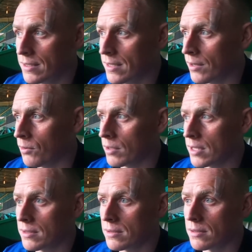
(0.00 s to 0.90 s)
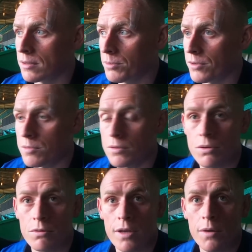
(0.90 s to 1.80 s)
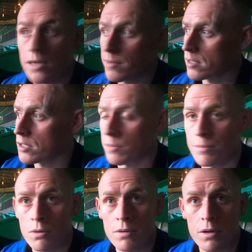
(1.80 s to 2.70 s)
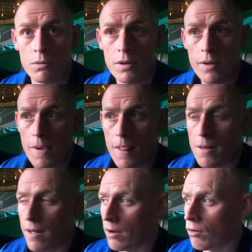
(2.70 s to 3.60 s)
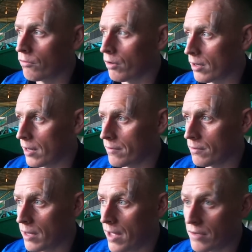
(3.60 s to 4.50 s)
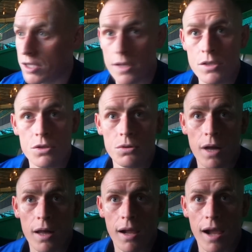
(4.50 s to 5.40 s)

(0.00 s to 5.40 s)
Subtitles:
You know, the boys have been doing really well, especially Shin Long. You know, I know I've got every chance to do that.